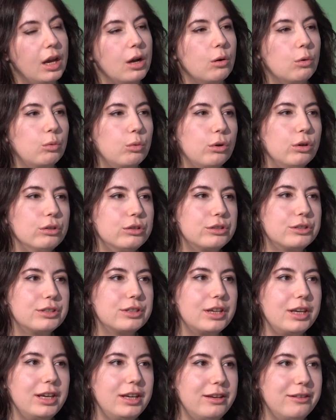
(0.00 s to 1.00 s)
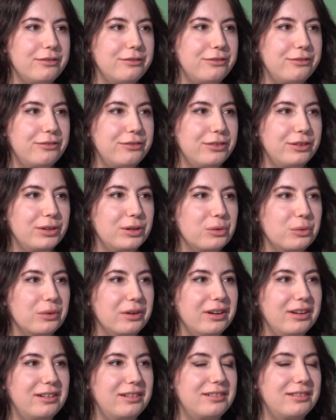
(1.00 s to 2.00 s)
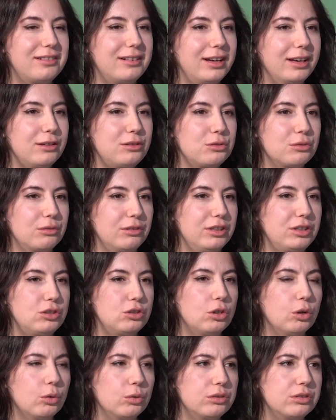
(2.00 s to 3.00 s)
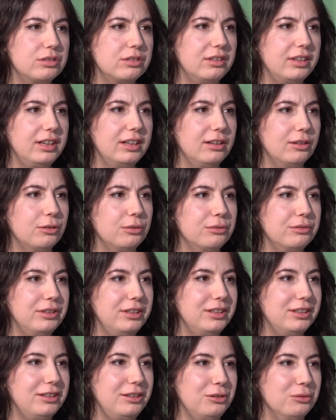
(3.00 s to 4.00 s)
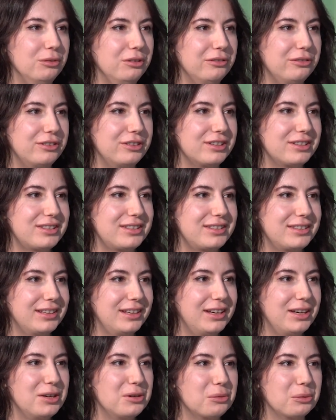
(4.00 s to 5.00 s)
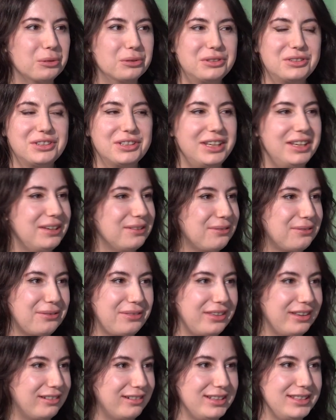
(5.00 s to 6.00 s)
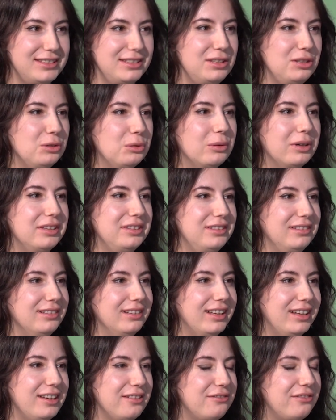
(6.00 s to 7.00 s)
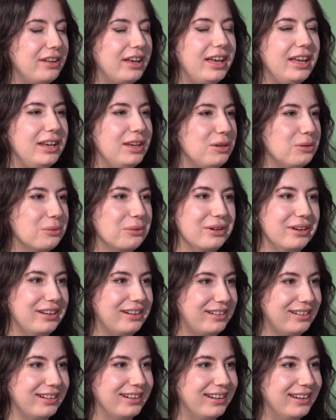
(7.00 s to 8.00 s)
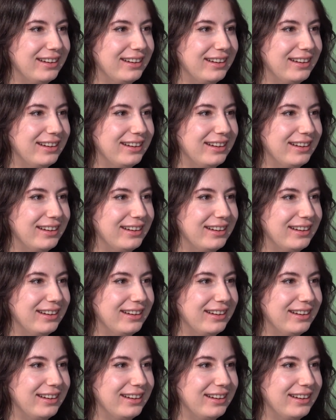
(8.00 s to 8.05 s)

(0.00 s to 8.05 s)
What if we are actually totally alone in the universe? What if there is no other life anywhere?